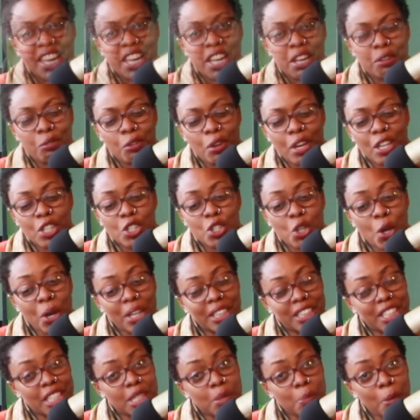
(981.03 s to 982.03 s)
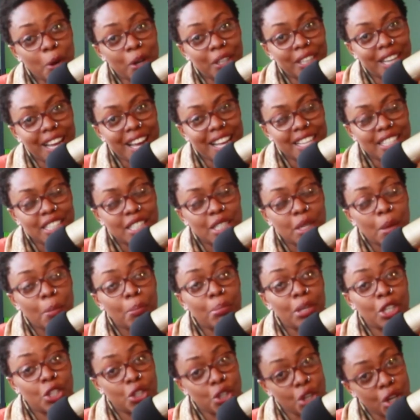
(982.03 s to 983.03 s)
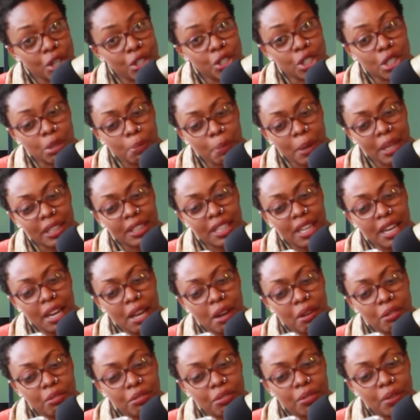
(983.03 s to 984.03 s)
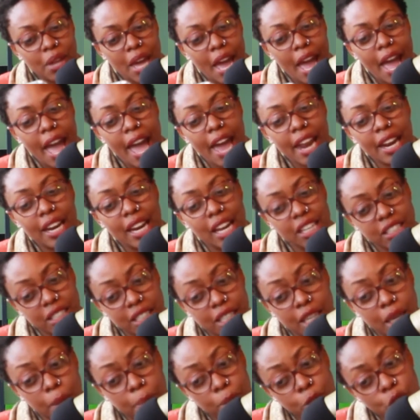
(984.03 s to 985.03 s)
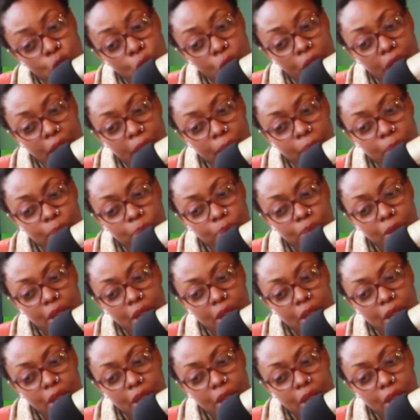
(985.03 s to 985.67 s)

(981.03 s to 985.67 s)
If you enjoyed this podcast, be sure to spread the love, and let's keep talking.